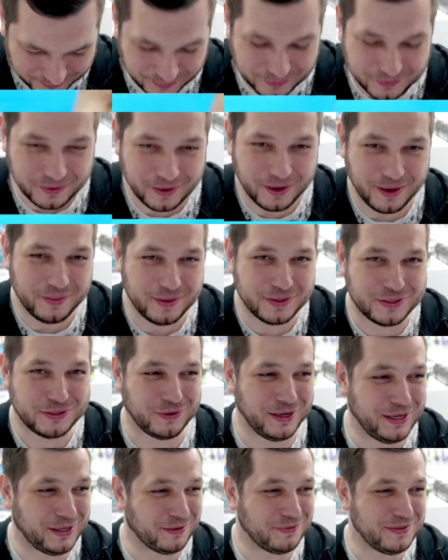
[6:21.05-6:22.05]
The
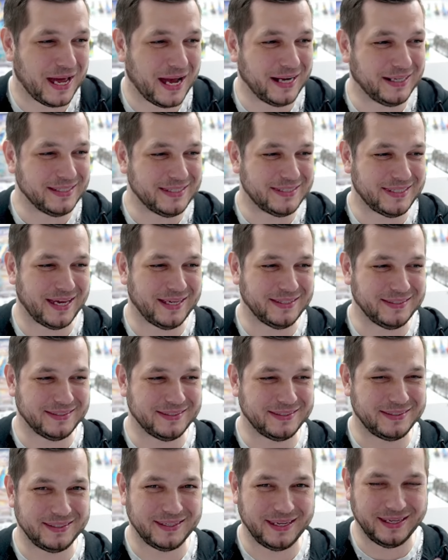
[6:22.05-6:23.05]
streak of 9 and
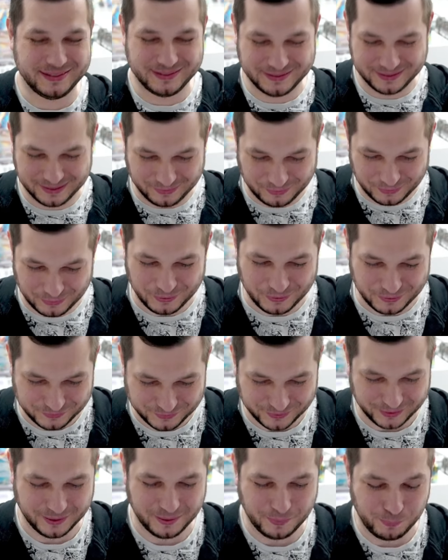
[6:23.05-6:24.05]
10s is
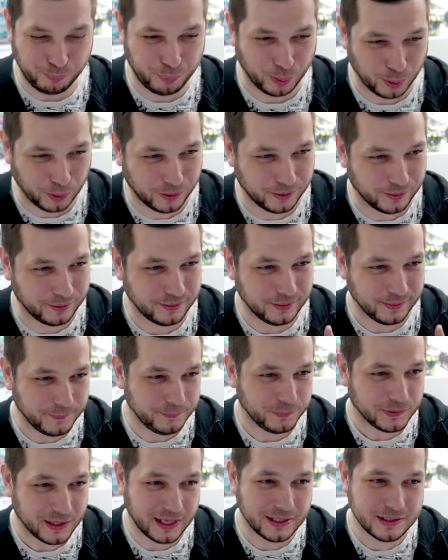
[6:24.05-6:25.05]
over, but...
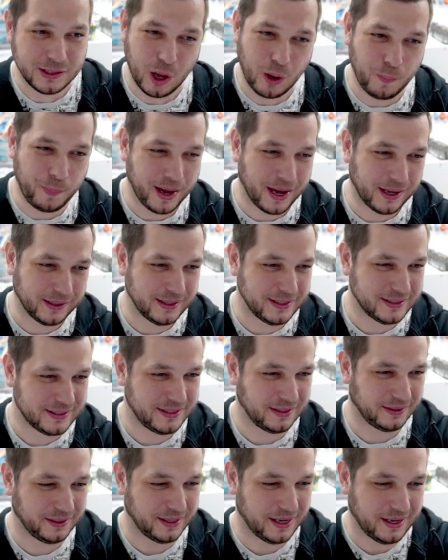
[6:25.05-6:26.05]
it's not bad. It's
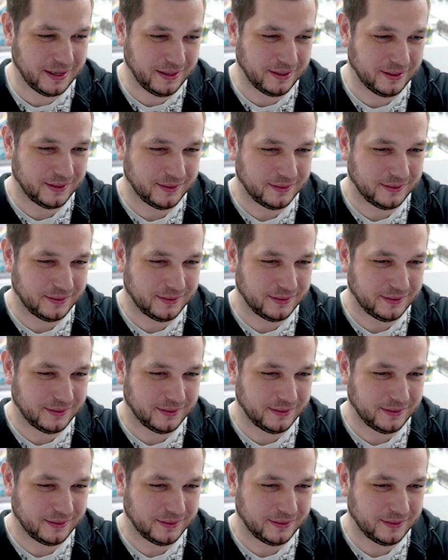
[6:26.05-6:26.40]
still an 8.